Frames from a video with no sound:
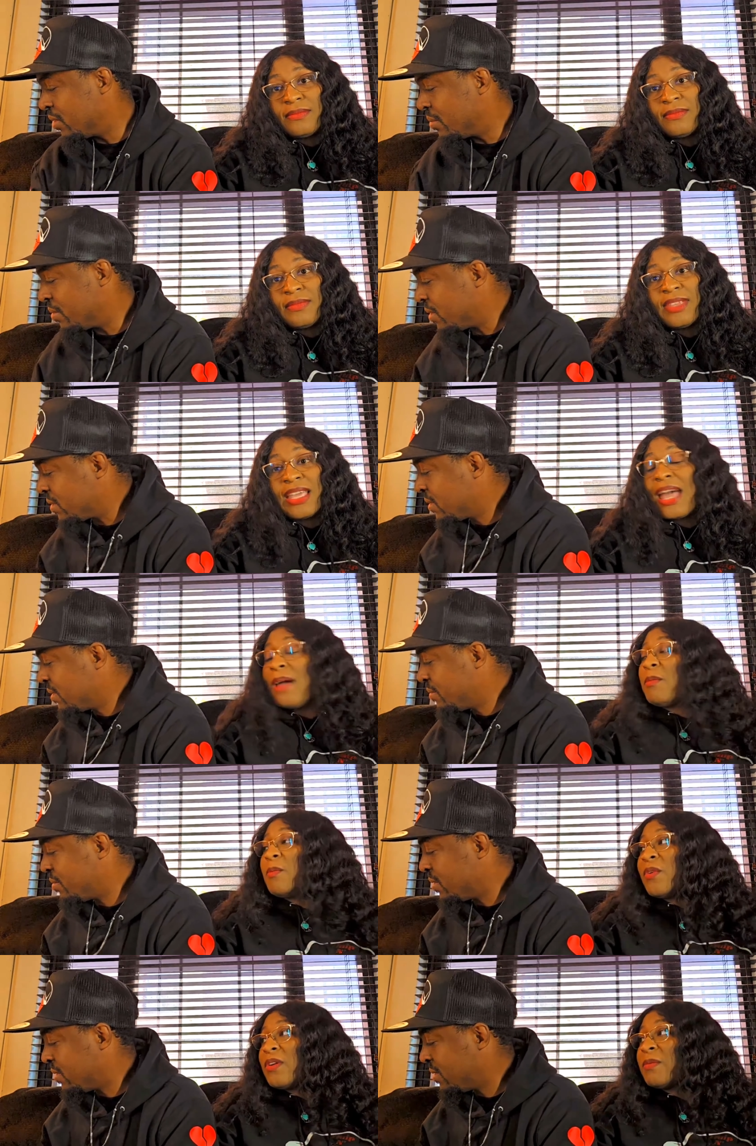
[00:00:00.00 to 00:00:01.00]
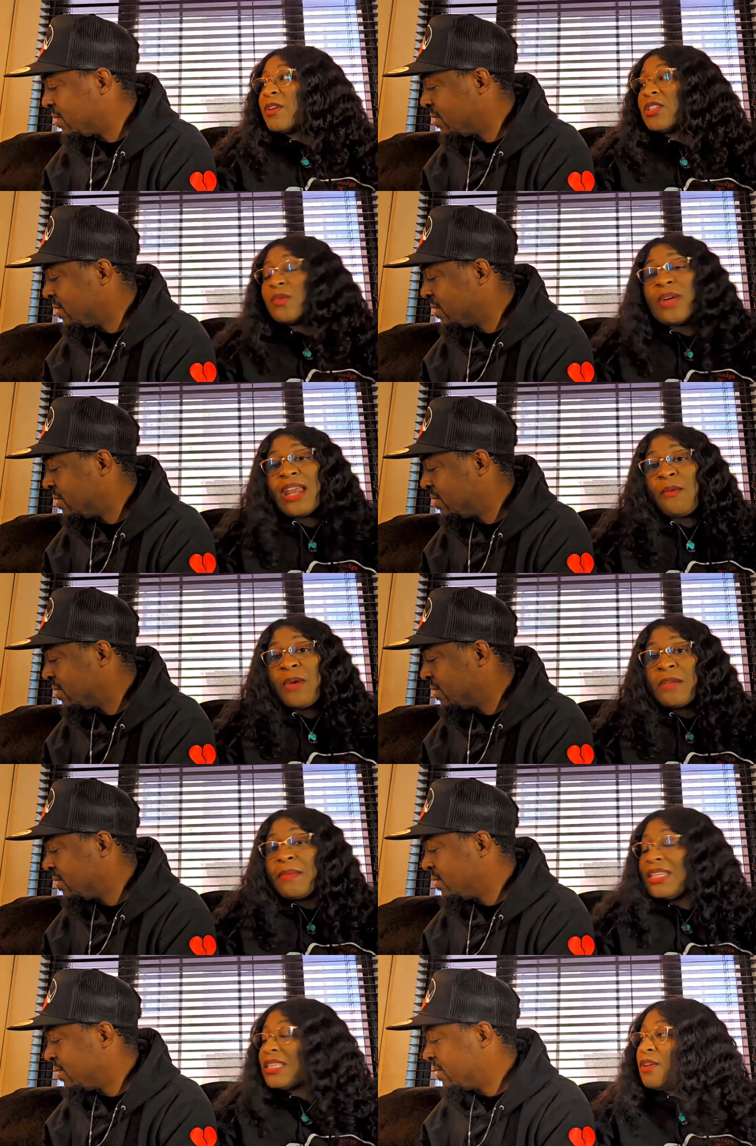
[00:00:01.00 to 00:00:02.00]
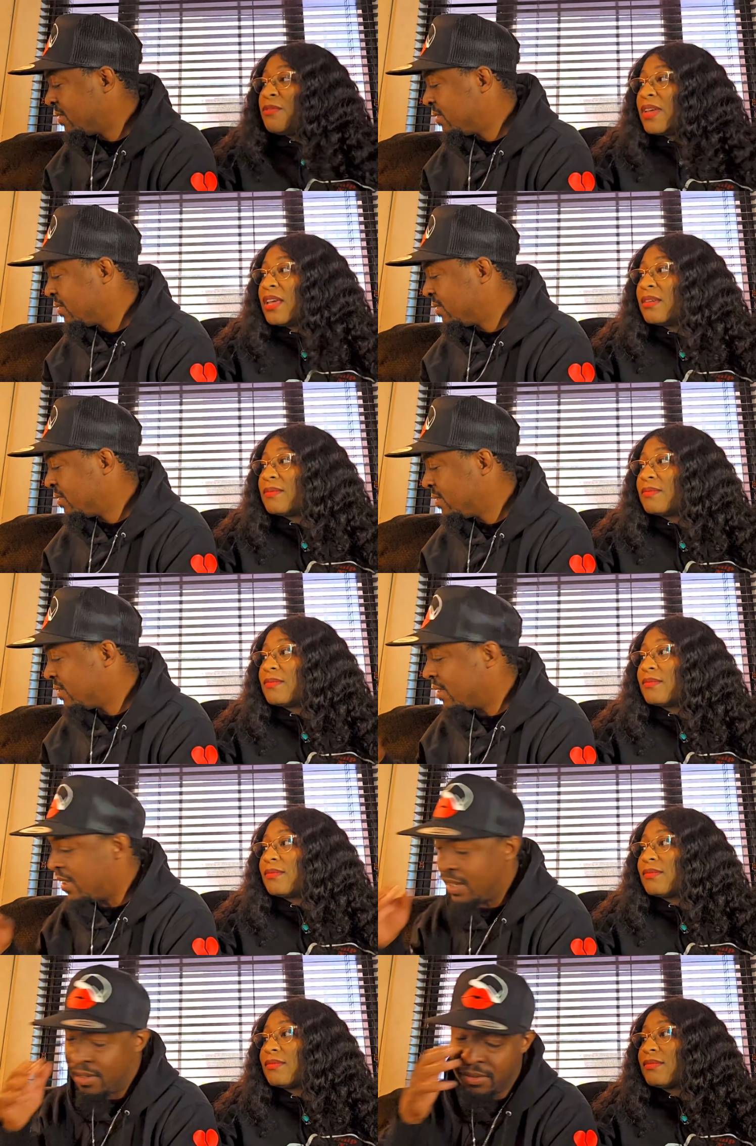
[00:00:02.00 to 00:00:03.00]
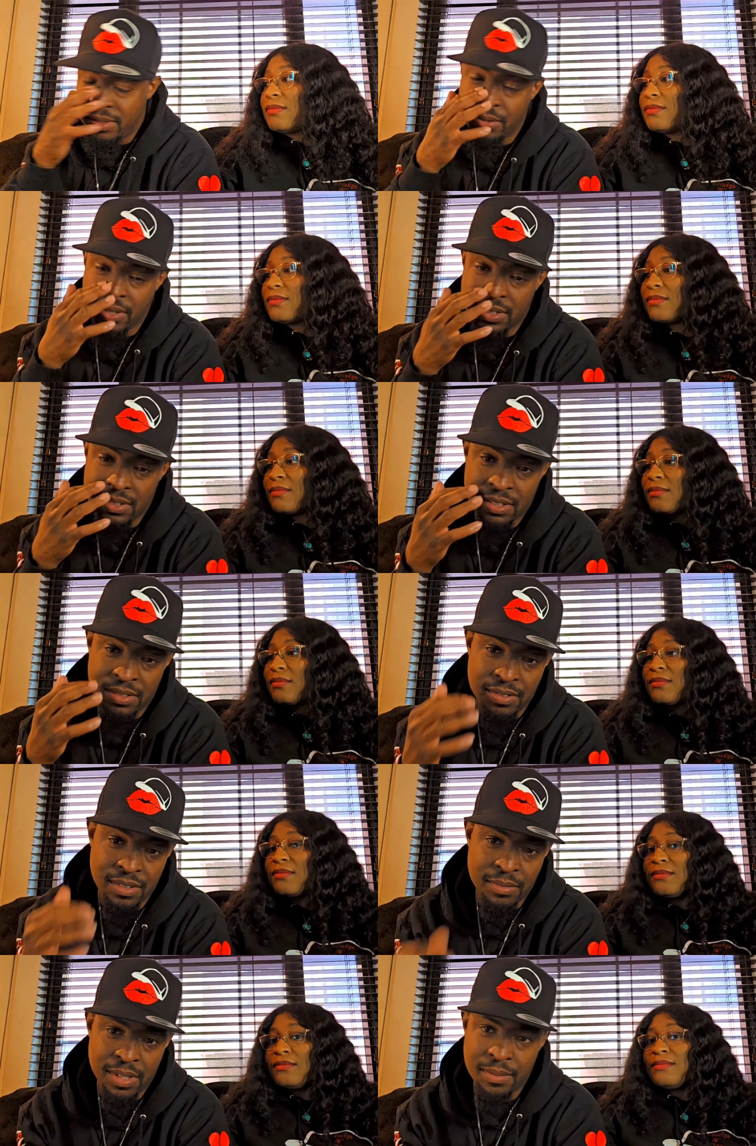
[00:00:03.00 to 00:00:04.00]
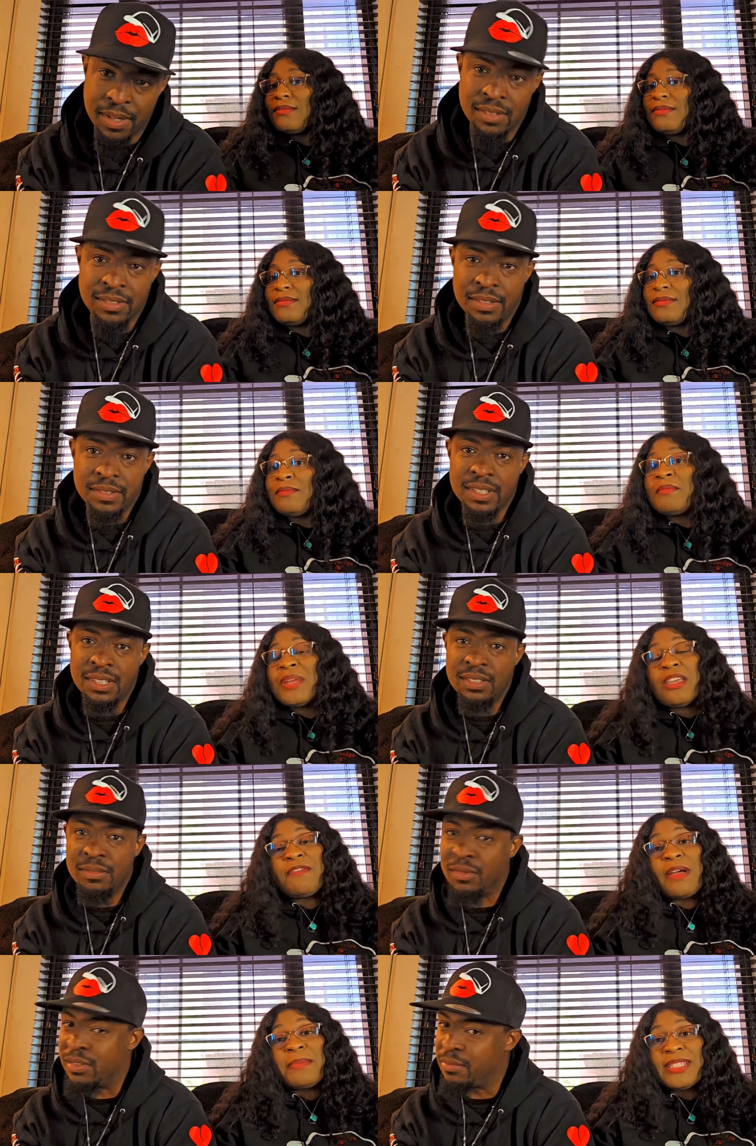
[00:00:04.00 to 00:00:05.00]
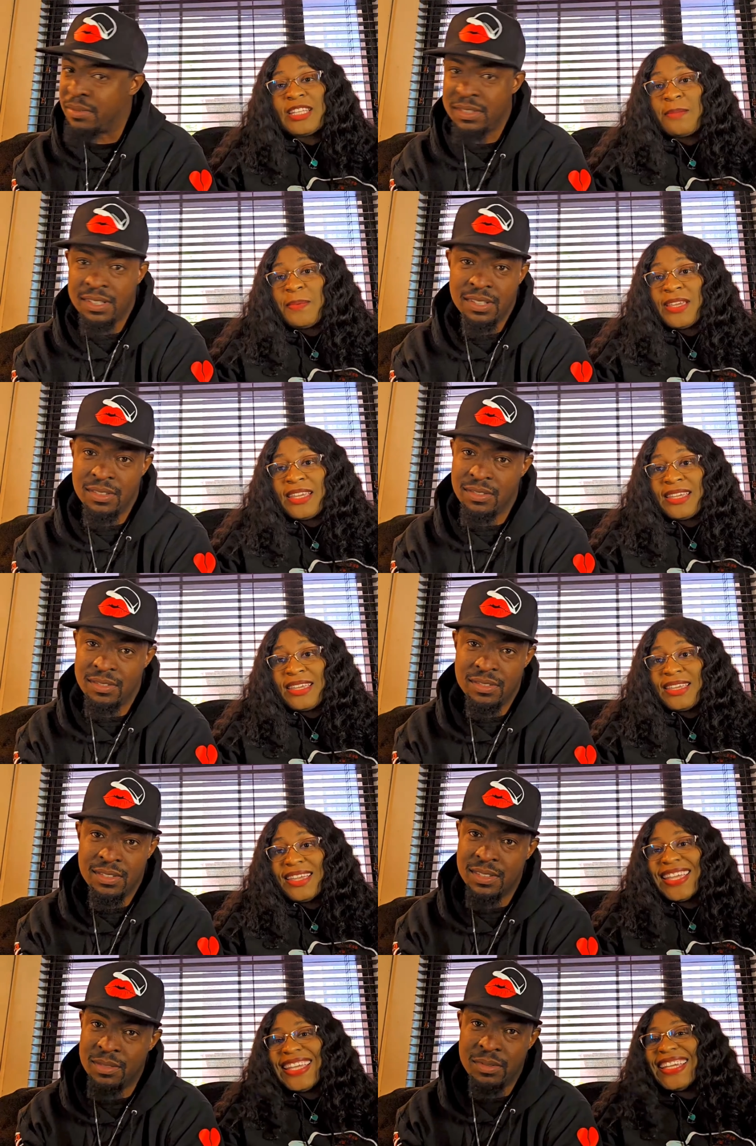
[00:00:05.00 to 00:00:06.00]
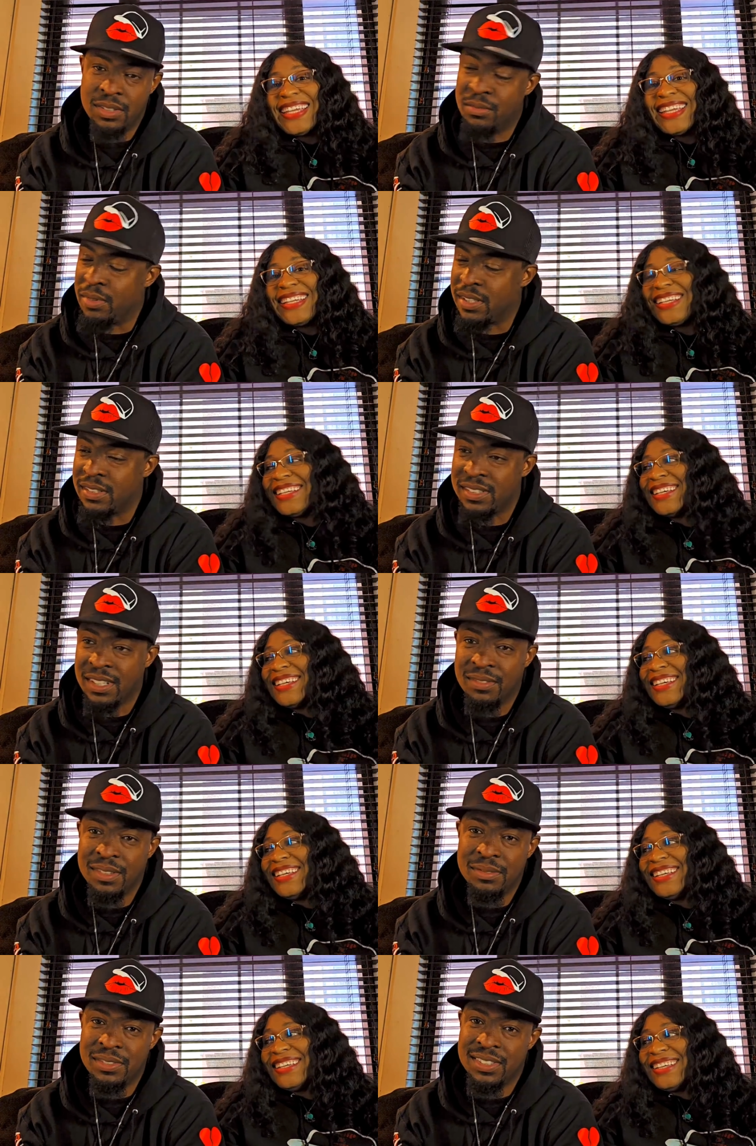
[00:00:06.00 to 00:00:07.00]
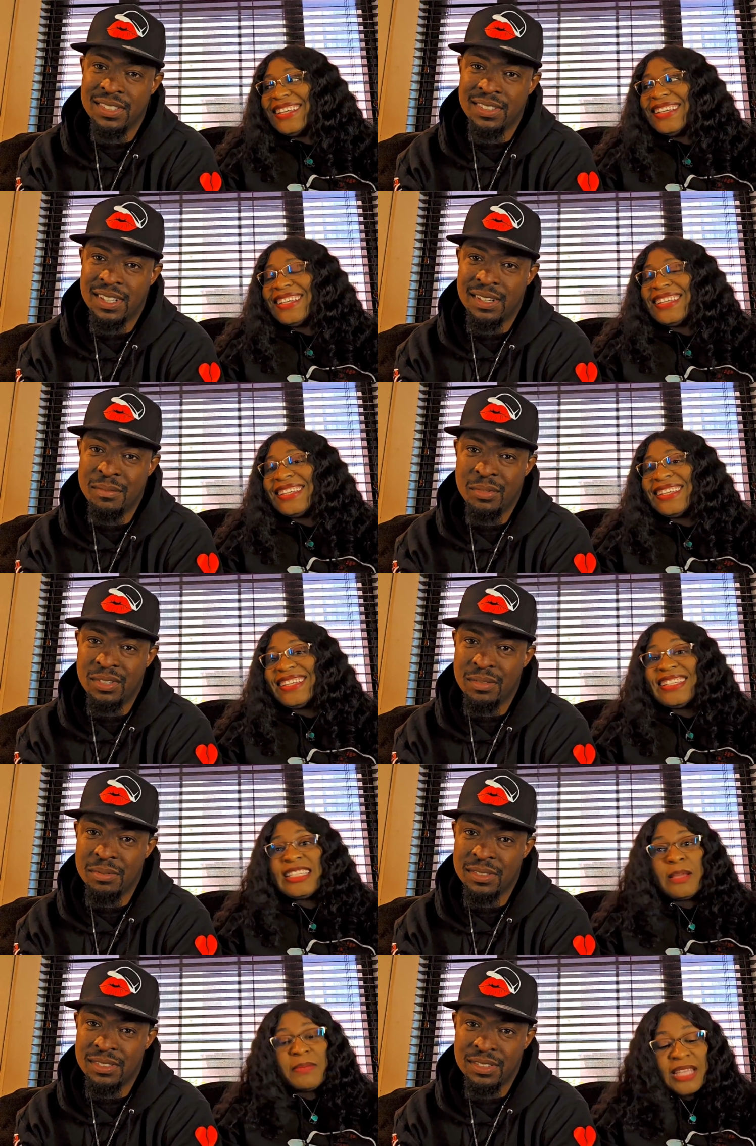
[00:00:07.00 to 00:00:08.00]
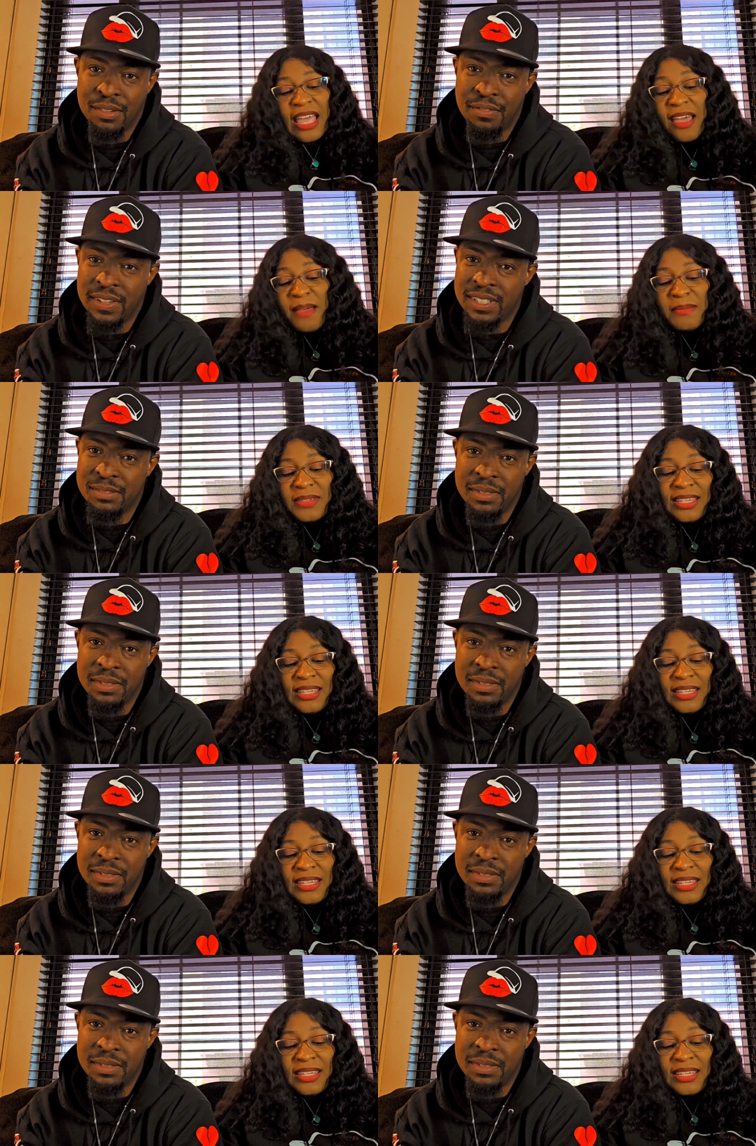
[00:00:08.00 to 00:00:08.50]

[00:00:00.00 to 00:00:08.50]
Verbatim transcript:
Speaker 1: person.
Speaker 2: I'm a morning person when I wake myself up.
Speaker 1: Oh, when you wake yourself up, maybe. I don't even think. But if I'm sleeping no. good, when you wake yourself up, you are still not a morning person. Your face be